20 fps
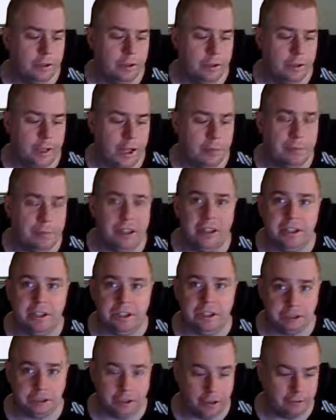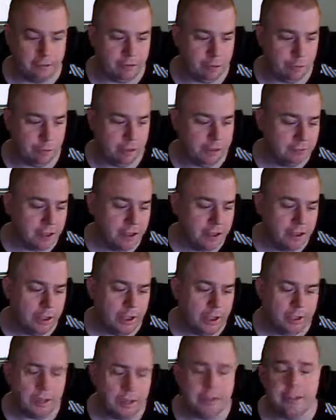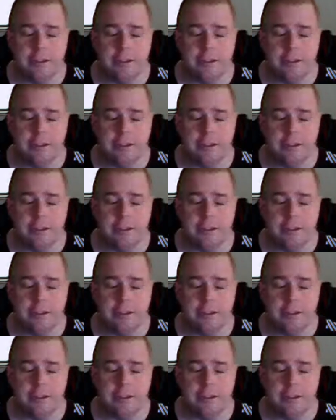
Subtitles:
Happy Easter, everyone. I'd like